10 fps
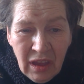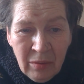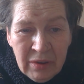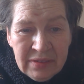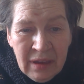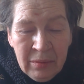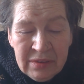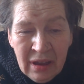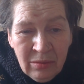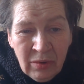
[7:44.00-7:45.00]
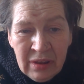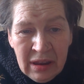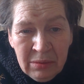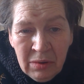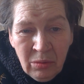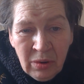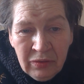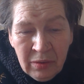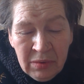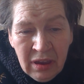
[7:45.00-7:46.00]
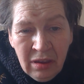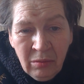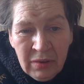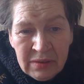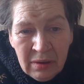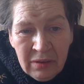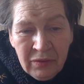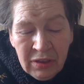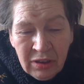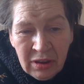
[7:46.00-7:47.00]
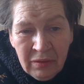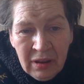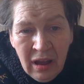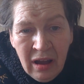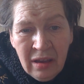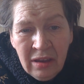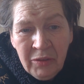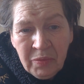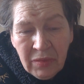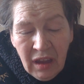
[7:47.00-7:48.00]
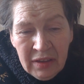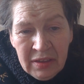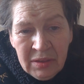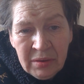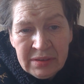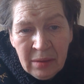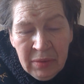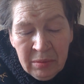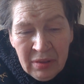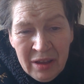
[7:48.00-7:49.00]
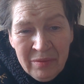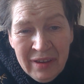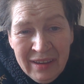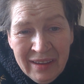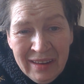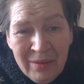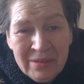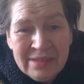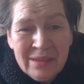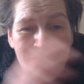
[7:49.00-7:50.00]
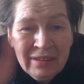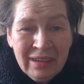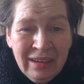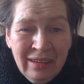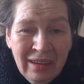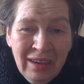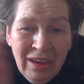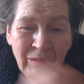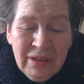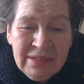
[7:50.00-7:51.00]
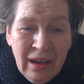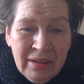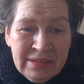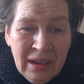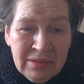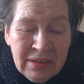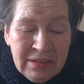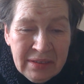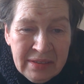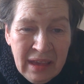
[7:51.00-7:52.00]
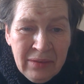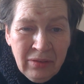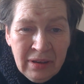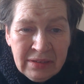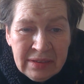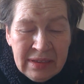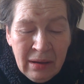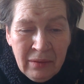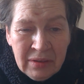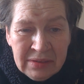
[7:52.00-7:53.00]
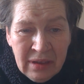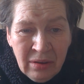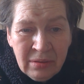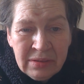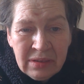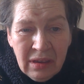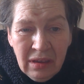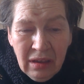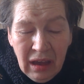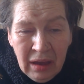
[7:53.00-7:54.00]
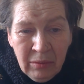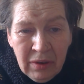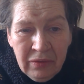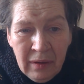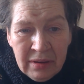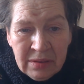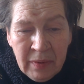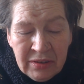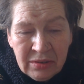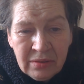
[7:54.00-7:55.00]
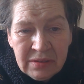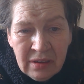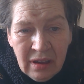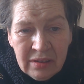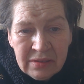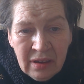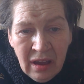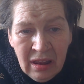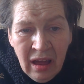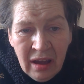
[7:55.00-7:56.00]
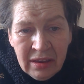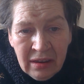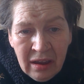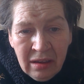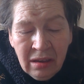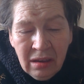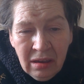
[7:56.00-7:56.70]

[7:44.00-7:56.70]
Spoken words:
and we say we don't want any reward from you, we do it for the good of Allah. And then there are some people like me and others among you, we sell ourselves into slavery to sell other souls, and we're very special to Allah, you know?